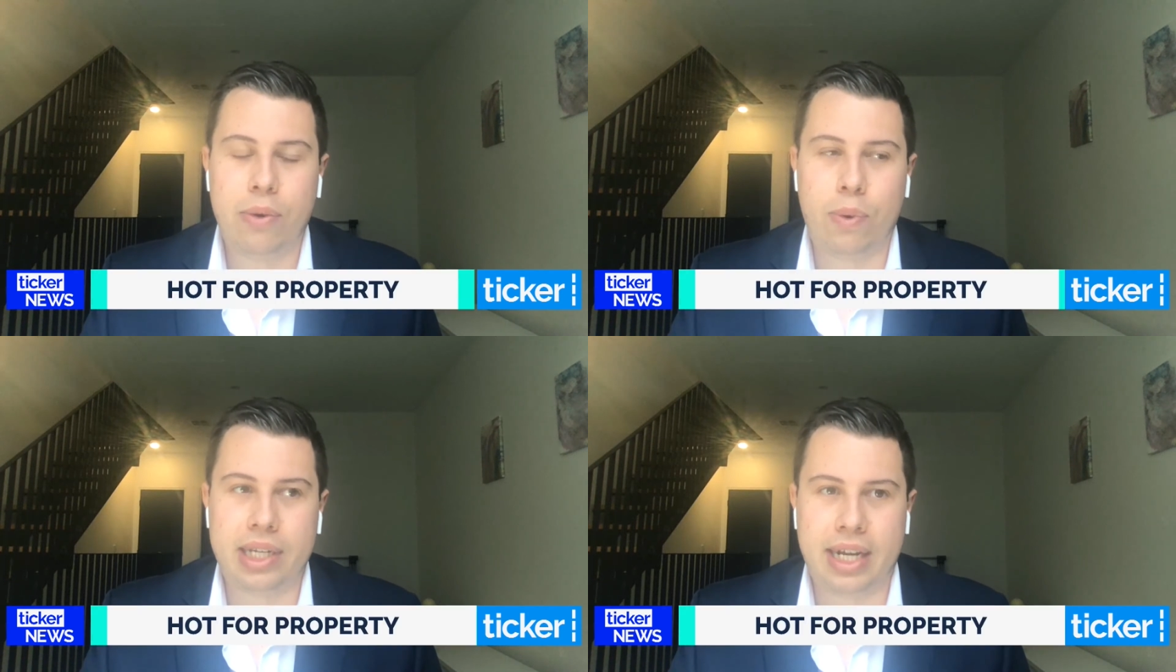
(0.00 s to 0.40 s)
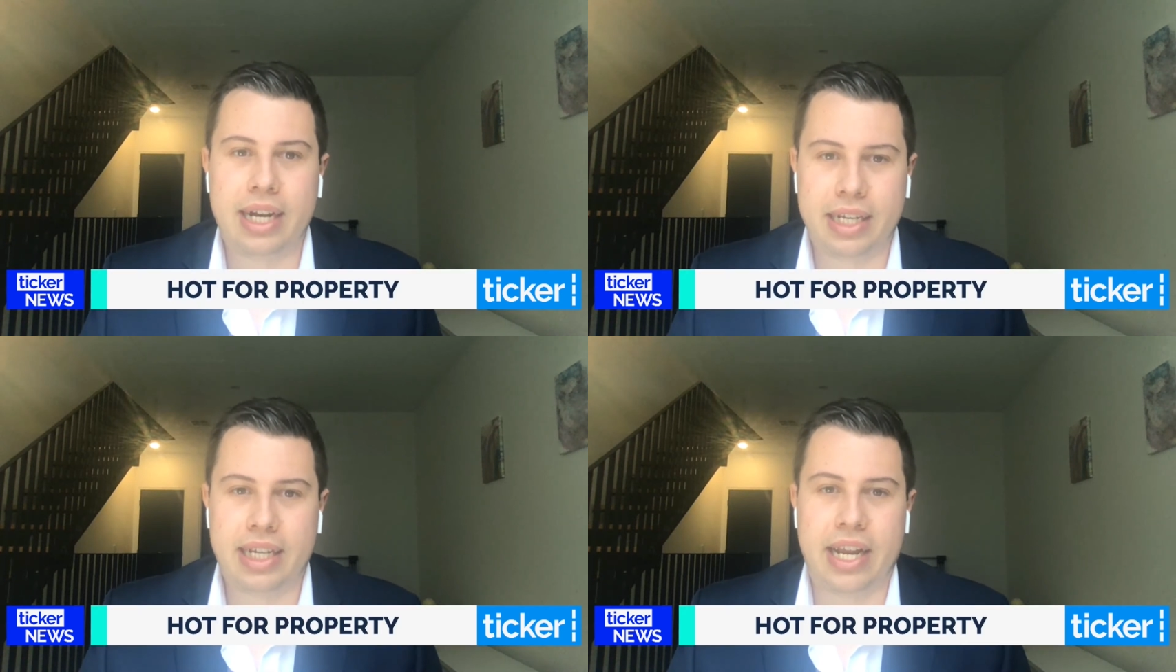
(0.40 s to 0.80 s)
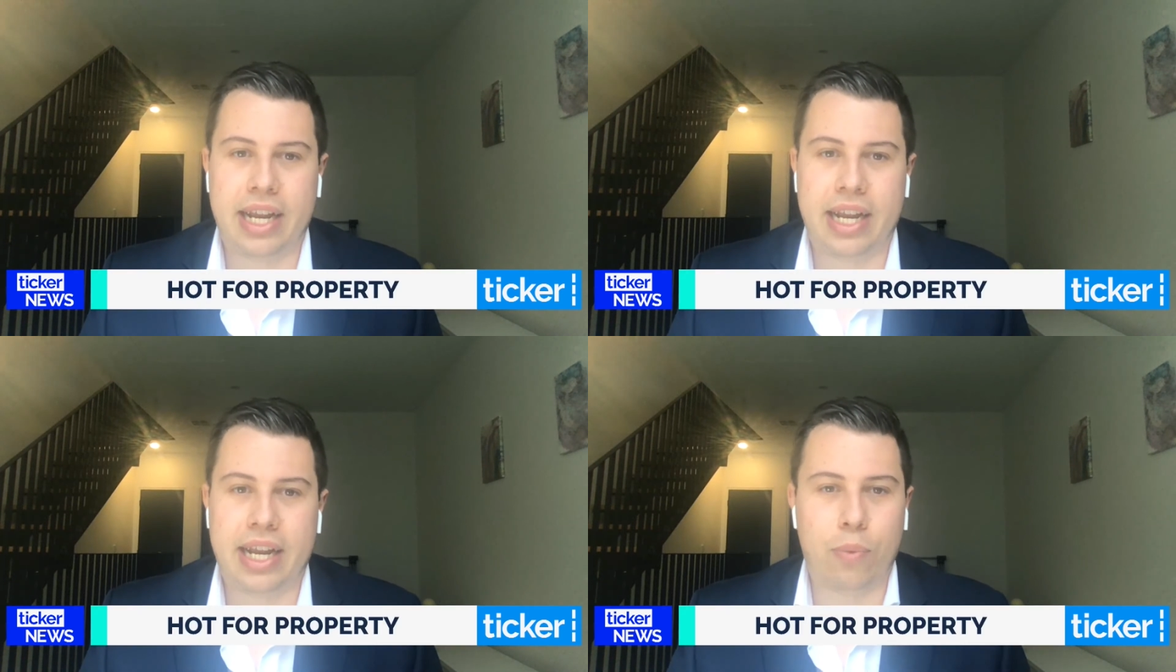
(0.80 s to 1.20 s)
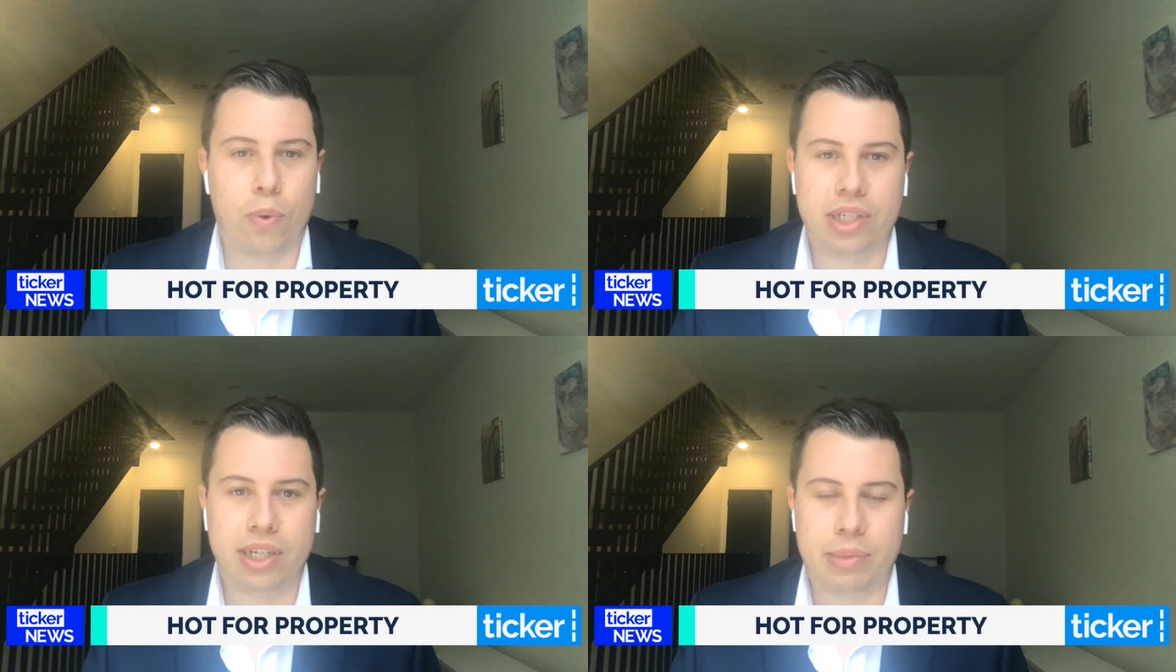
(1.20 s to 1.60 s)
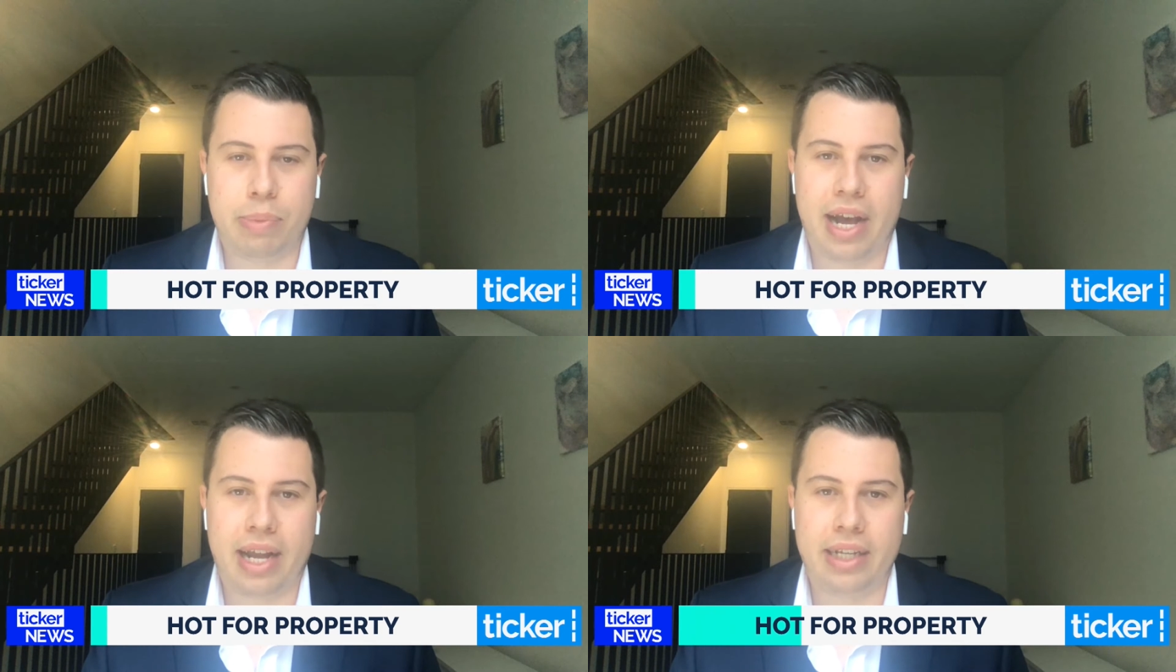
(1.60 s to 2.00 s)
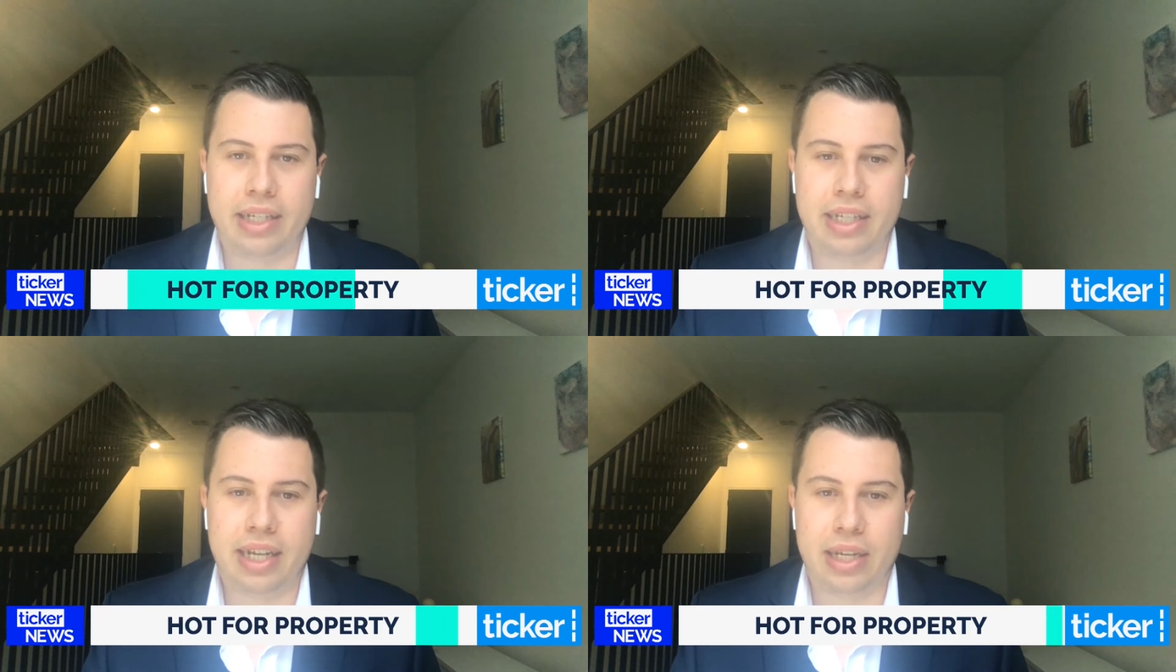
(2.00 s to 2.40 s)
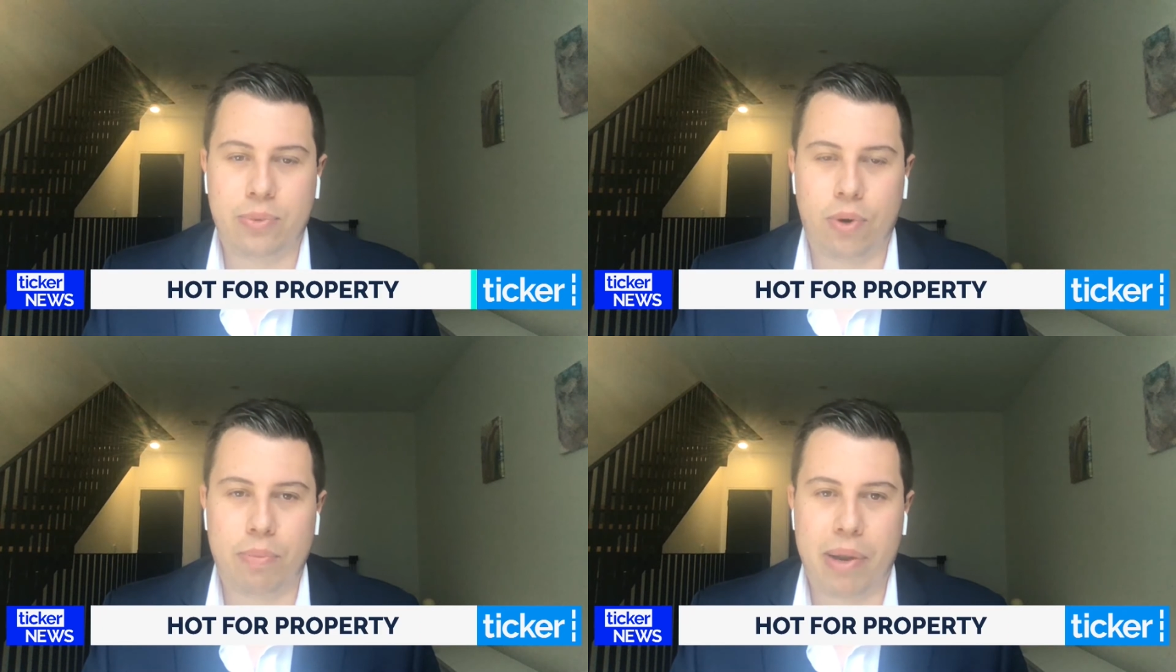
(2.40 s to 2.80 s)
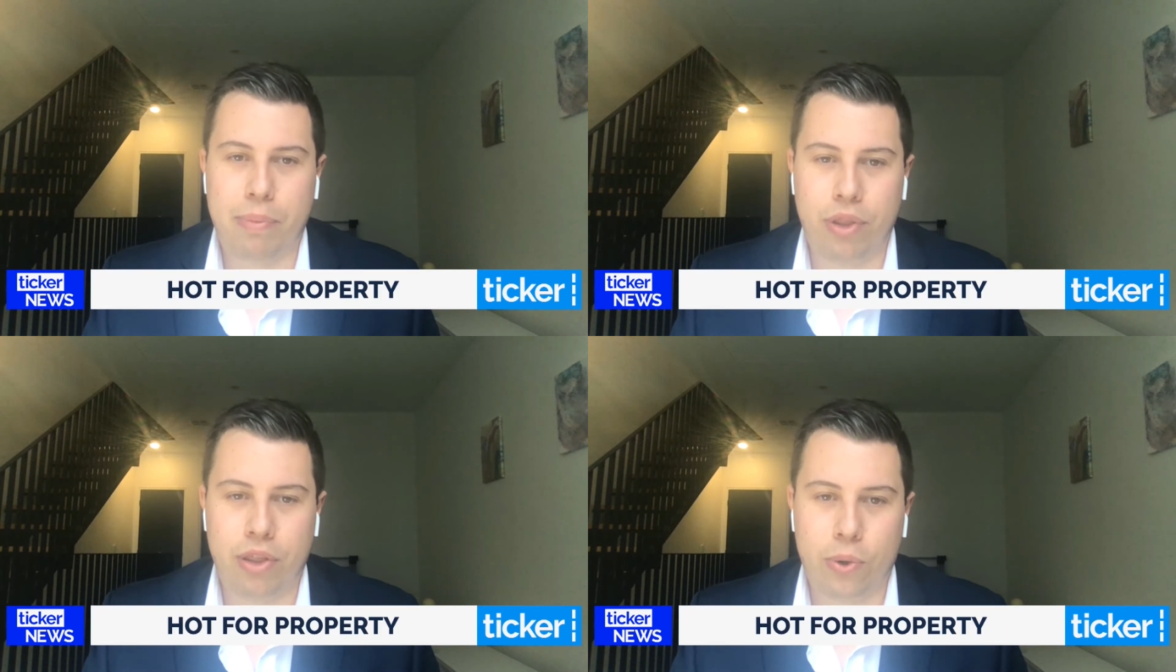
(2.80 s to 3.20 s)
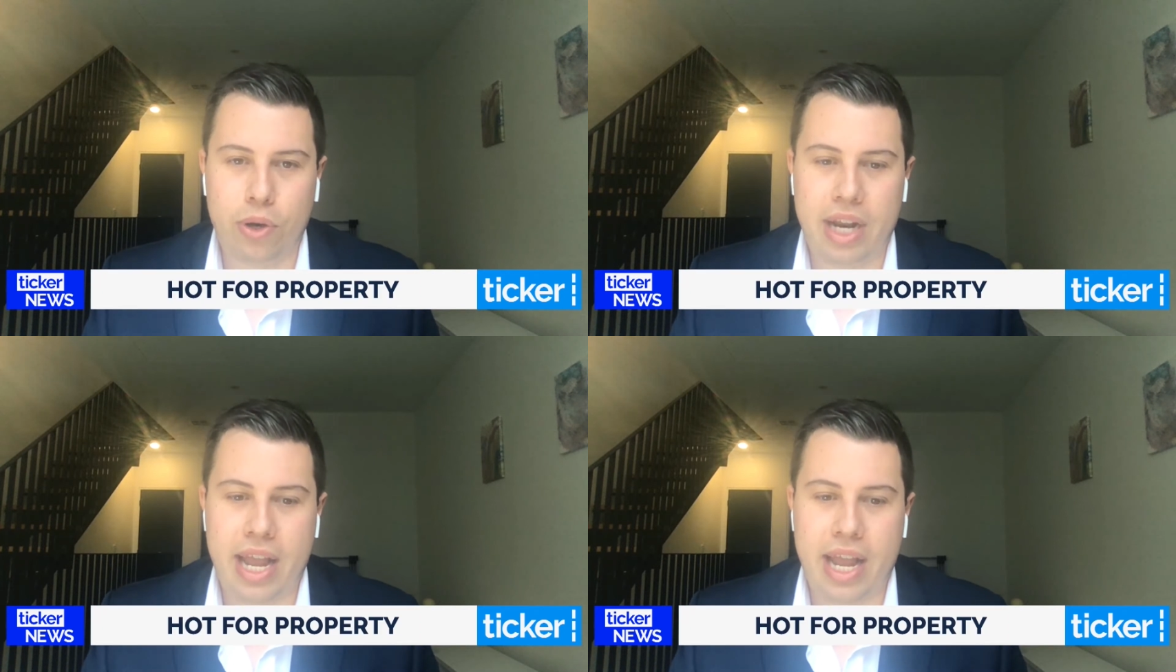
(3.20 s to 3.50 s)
we're starting to see that it wasn't as bad as what people thought.